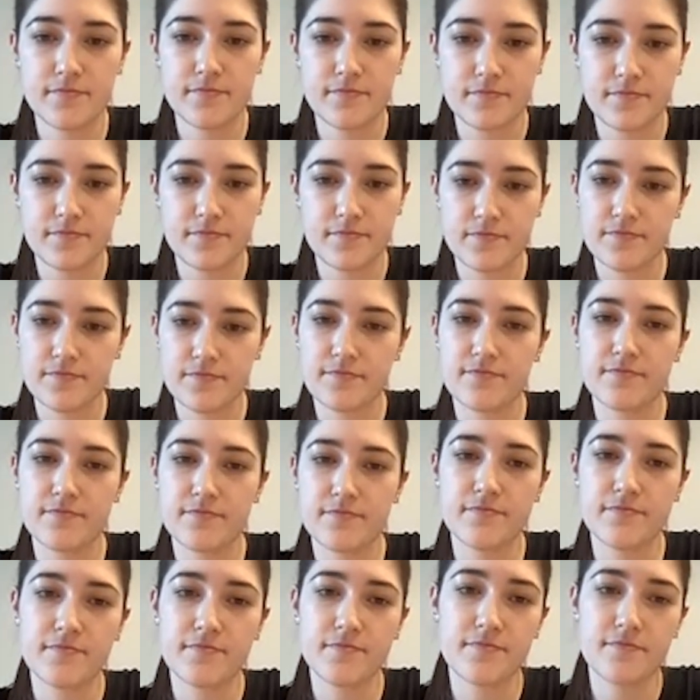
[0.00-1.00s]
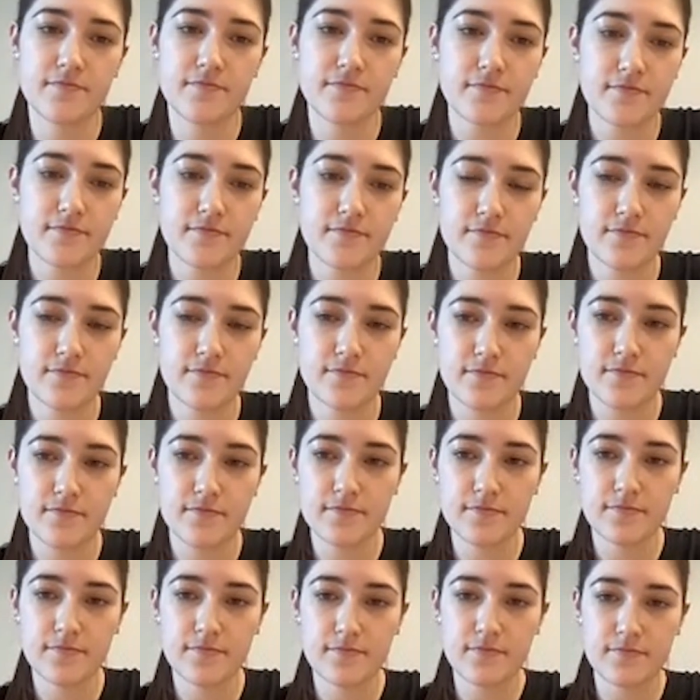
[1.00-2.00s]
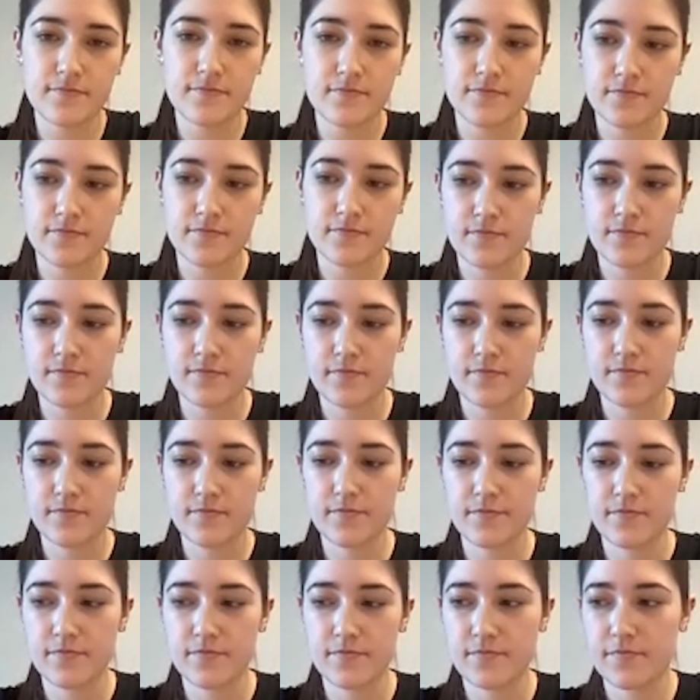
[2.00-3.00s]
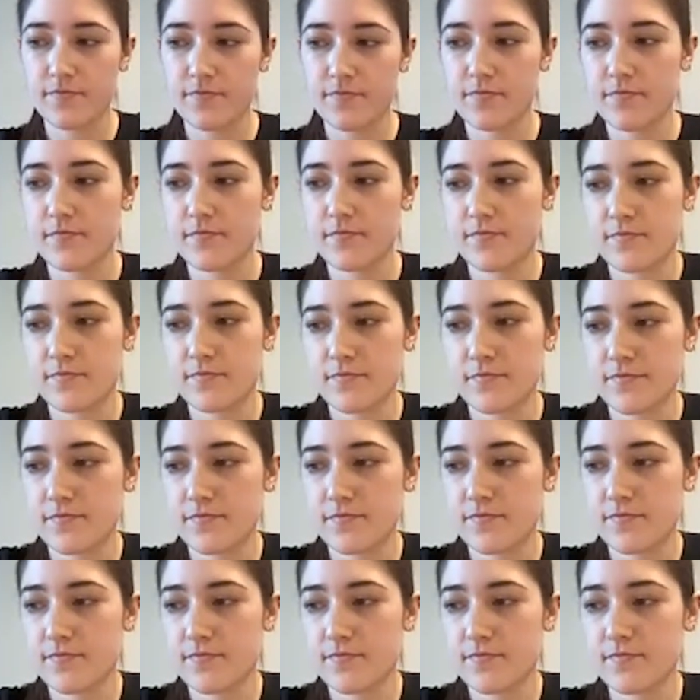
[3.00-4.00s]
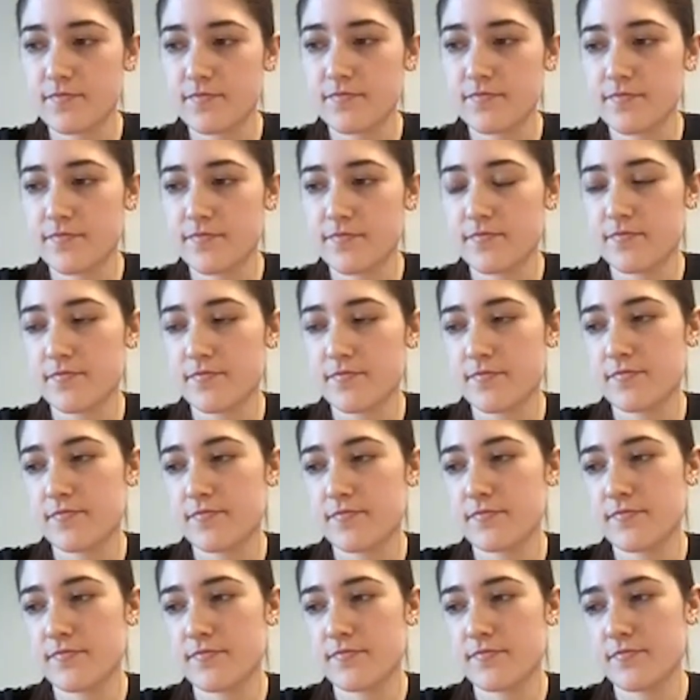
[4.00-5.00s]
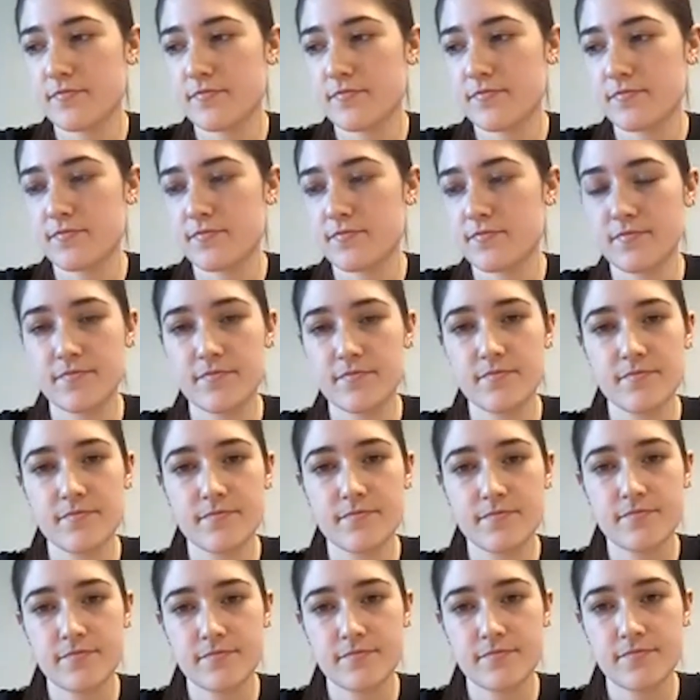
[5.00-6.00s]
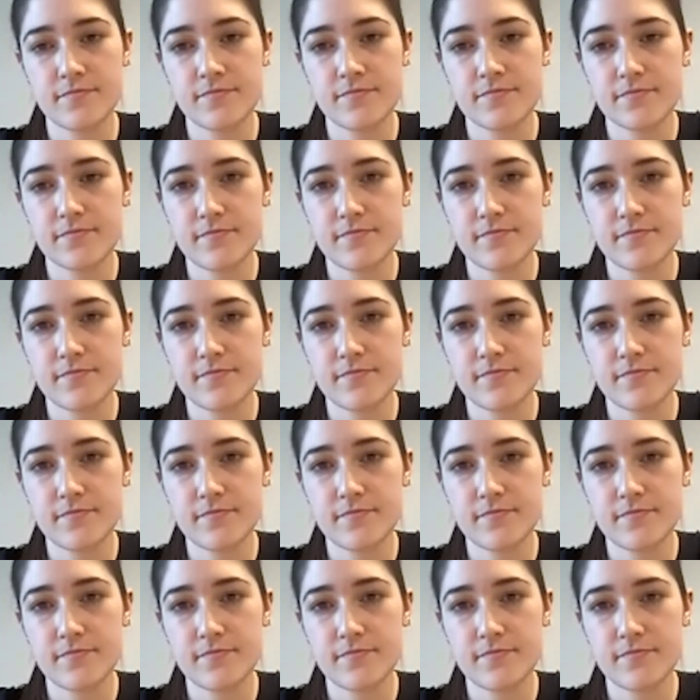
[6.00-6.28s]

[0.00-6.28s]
No words are spoken by the person on screen.